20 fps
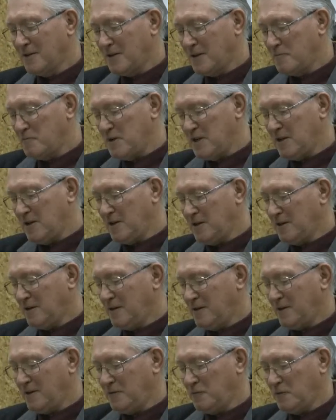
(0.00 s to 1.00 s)
the
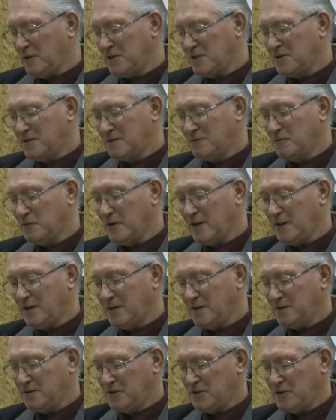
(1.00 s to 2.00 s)
meeting in which
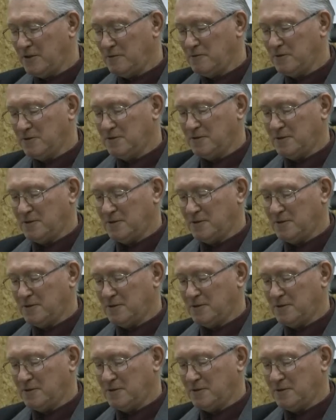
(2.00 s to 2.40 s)
way she was